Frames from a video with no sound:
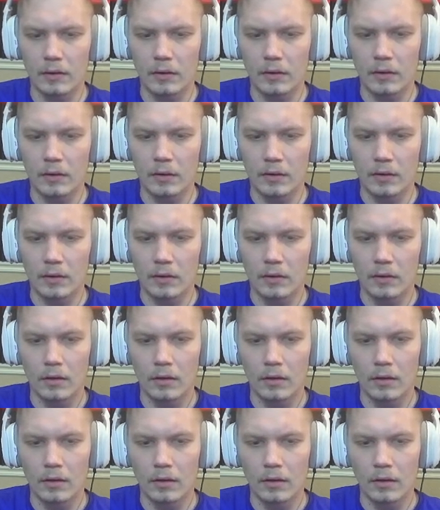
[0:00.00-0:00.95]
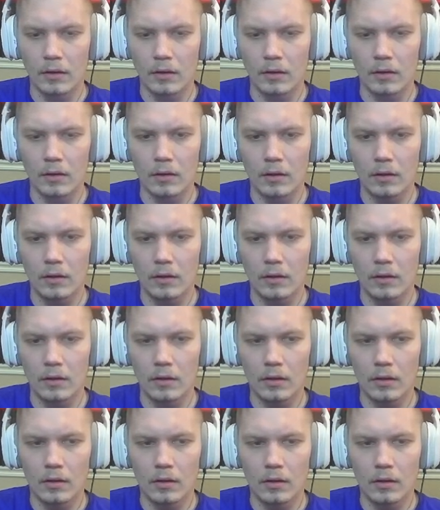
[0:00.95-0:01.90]

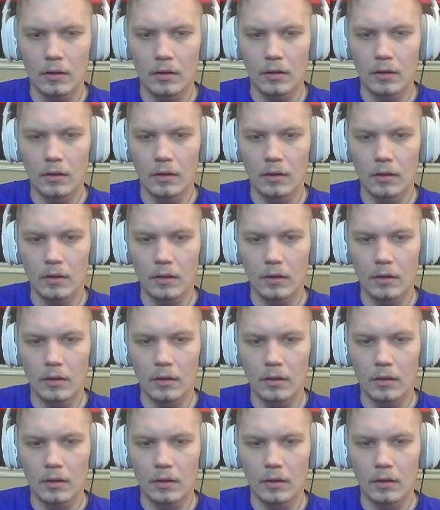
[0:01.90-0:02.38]
Nothing is said.